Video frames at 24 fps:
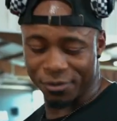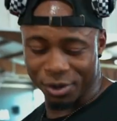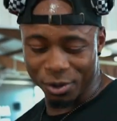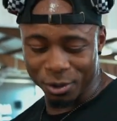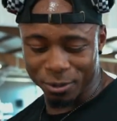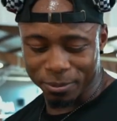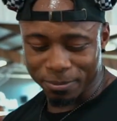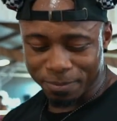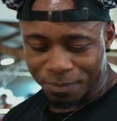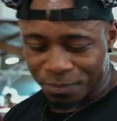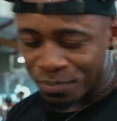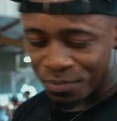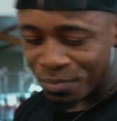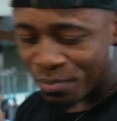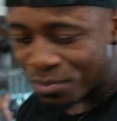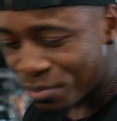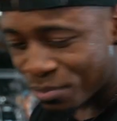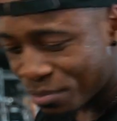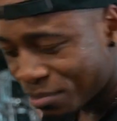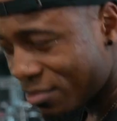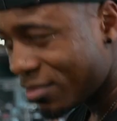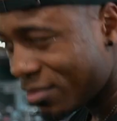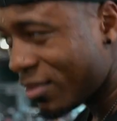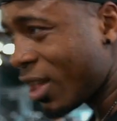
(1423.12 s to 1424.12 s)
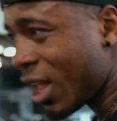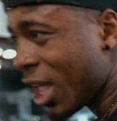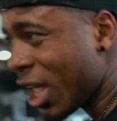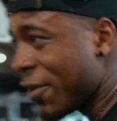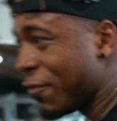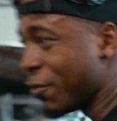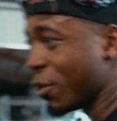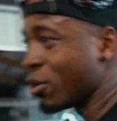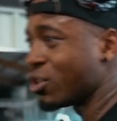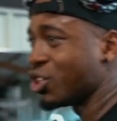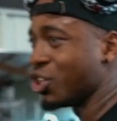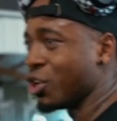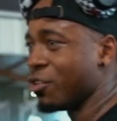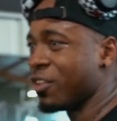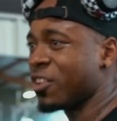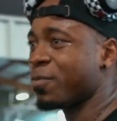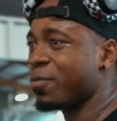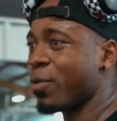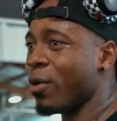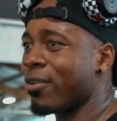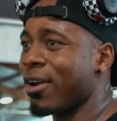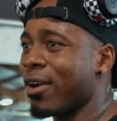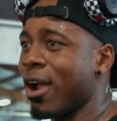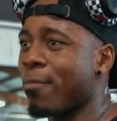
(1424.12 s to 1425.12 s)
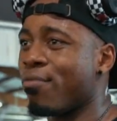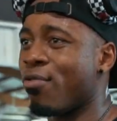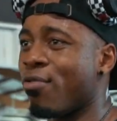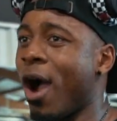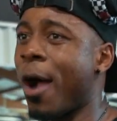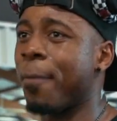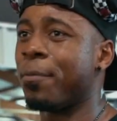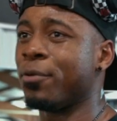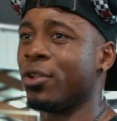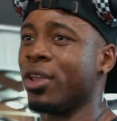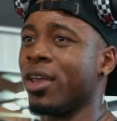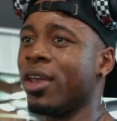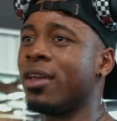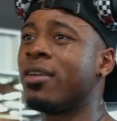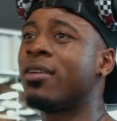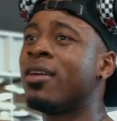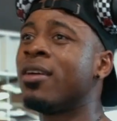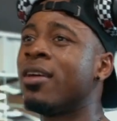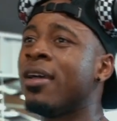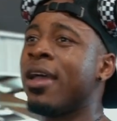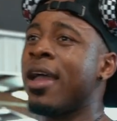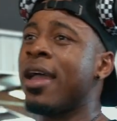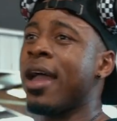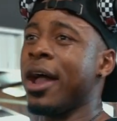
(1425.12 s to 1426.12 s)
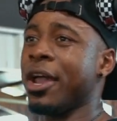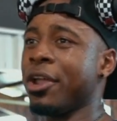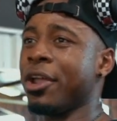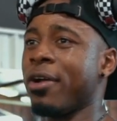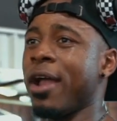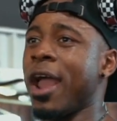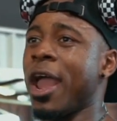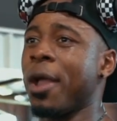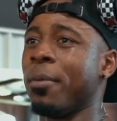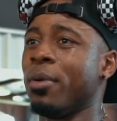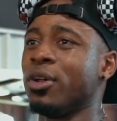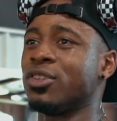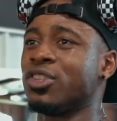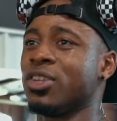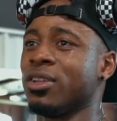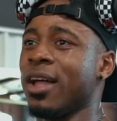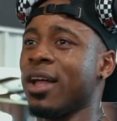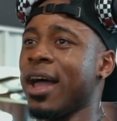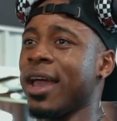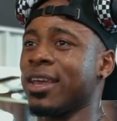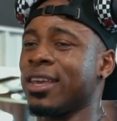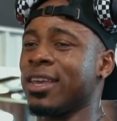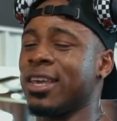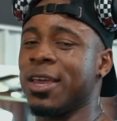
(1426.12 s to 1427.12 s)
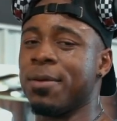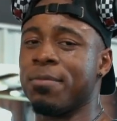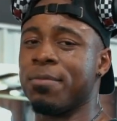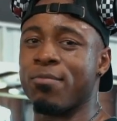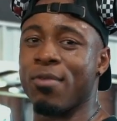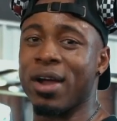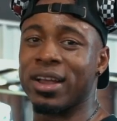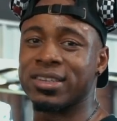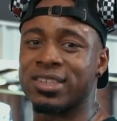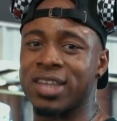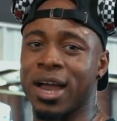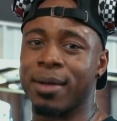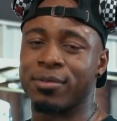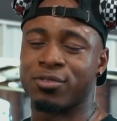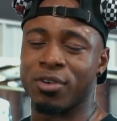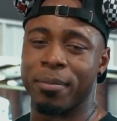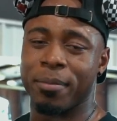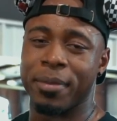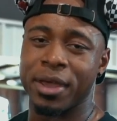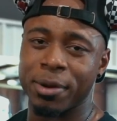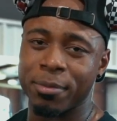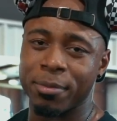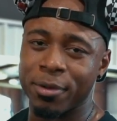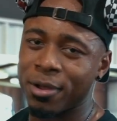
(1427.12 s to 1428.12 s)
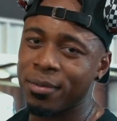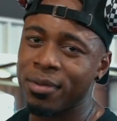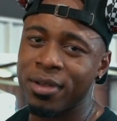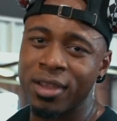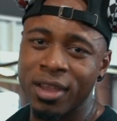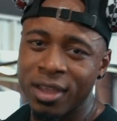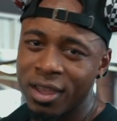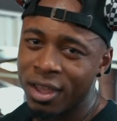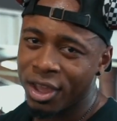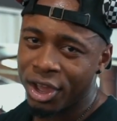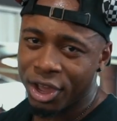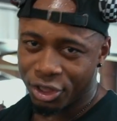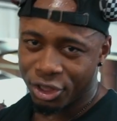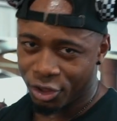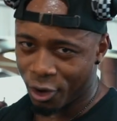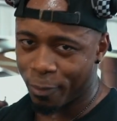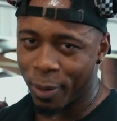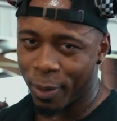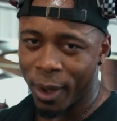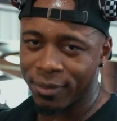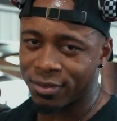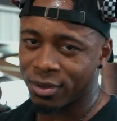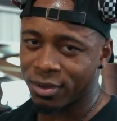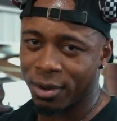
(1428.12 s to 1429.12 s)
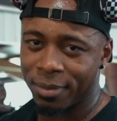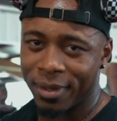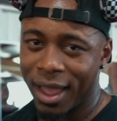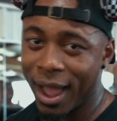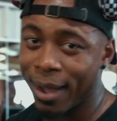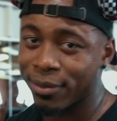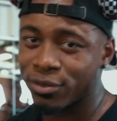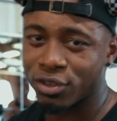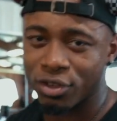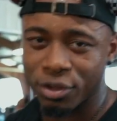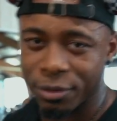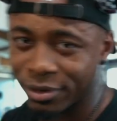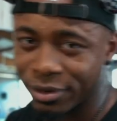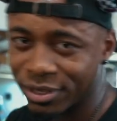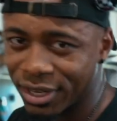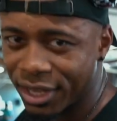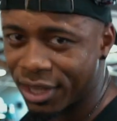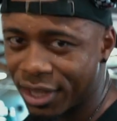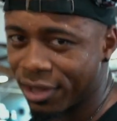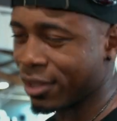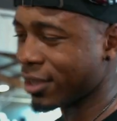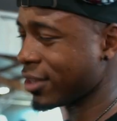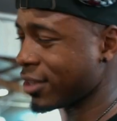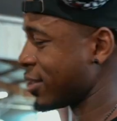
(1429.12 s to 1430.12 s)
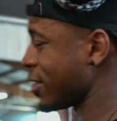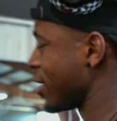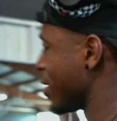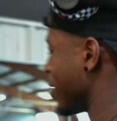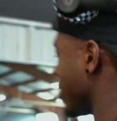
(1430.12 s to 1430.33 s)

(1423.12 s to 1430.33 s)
if you if you do this program properly and you're able to like keep rest time to a minimum, your pump's gonna be absolutely ridiculous.